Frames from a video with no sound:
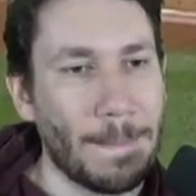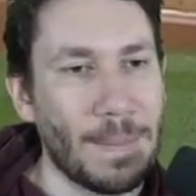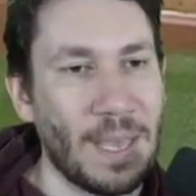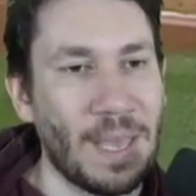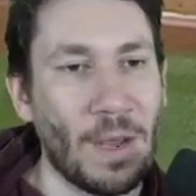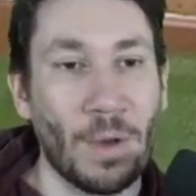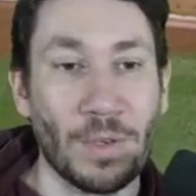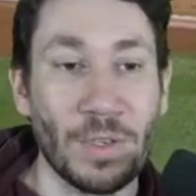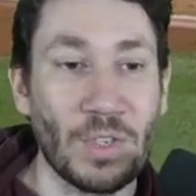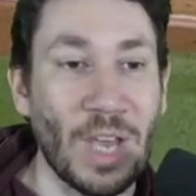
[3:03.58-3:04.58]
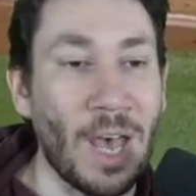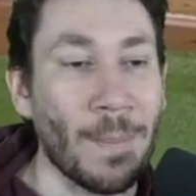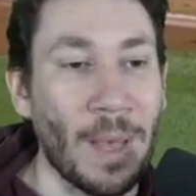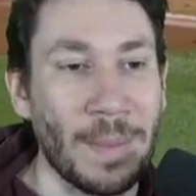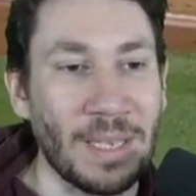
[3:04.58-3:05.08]
And, oh, good
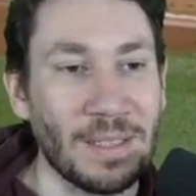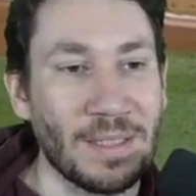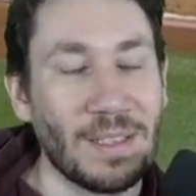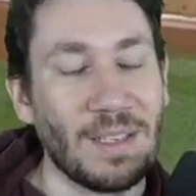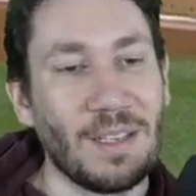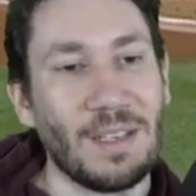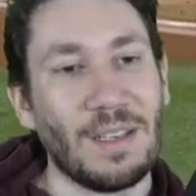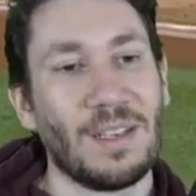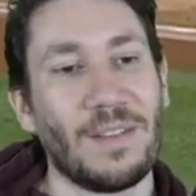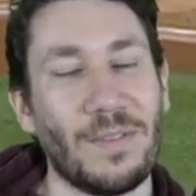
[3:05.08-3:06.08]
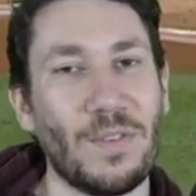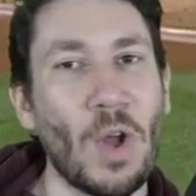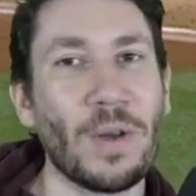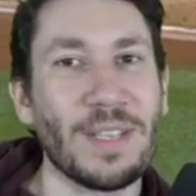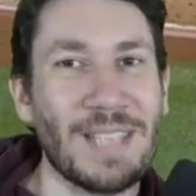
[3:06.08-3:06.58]
job. I mean, if you
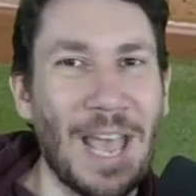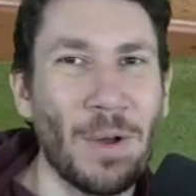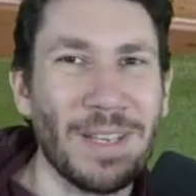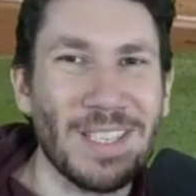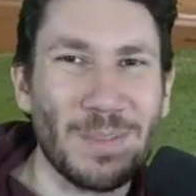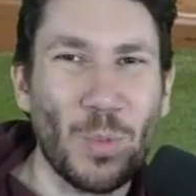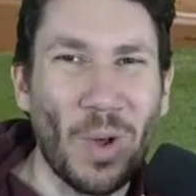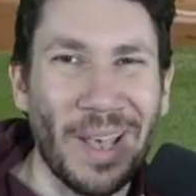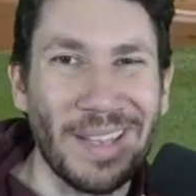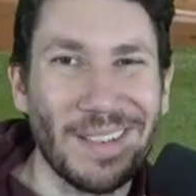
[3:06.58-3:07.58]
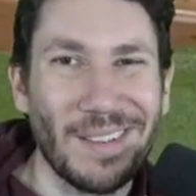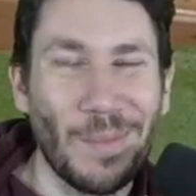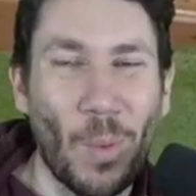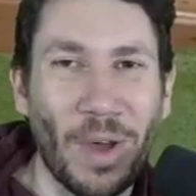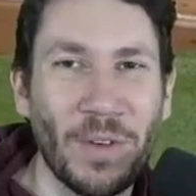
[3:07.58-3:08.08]
notice, Houck is, what,
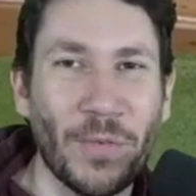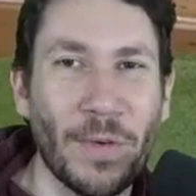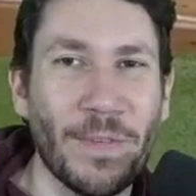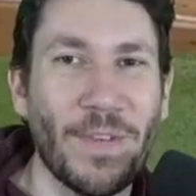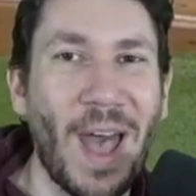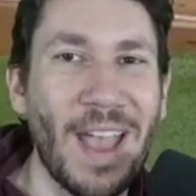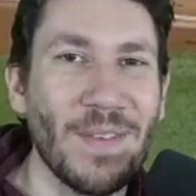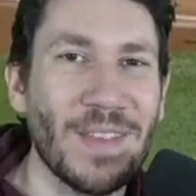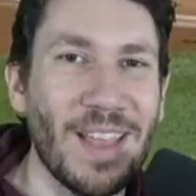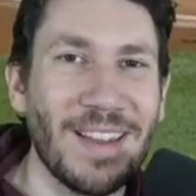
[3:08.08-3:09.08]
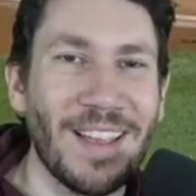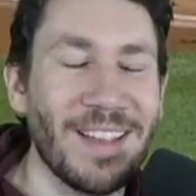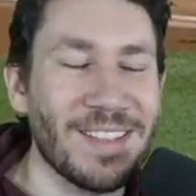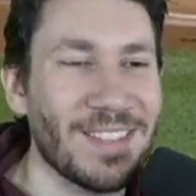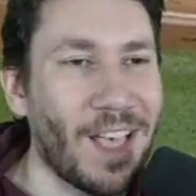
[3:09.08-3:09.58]
1-for-5 getting
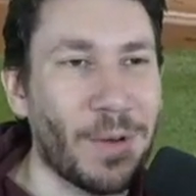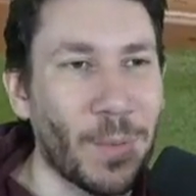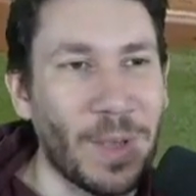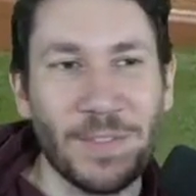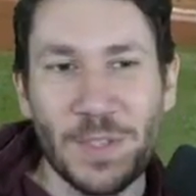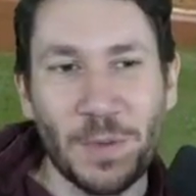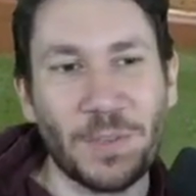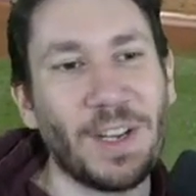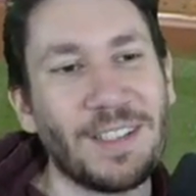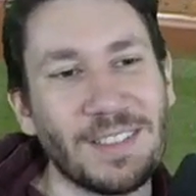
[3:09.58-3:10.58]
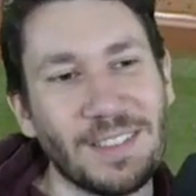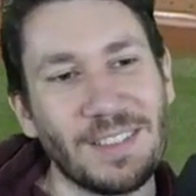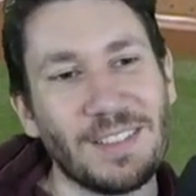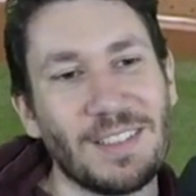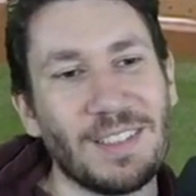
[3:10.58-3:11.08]
a slider whiff so far?
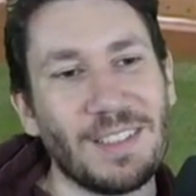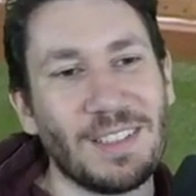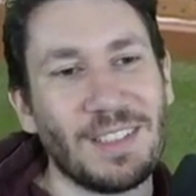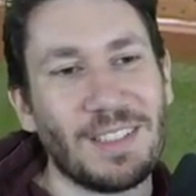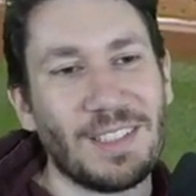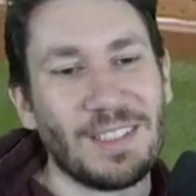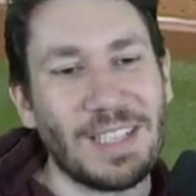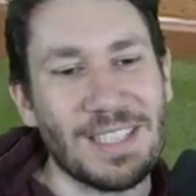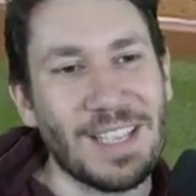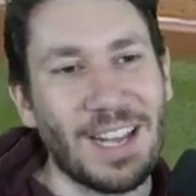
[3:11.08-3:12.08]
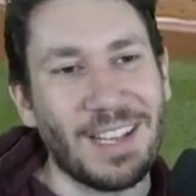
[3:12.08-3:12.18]
That's not it.